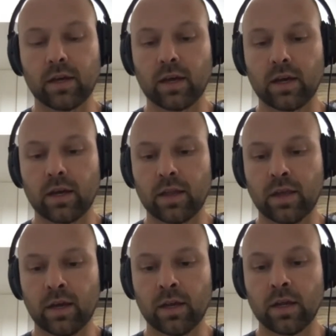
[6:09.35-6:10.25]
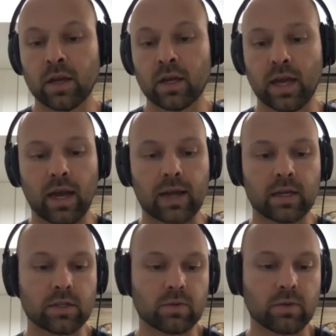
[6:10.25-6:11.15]
And then I
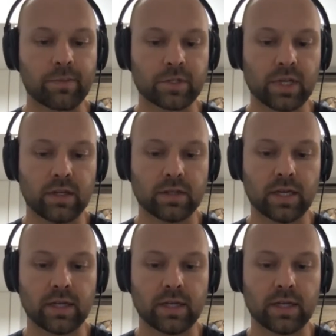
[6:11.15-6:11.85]
got to represent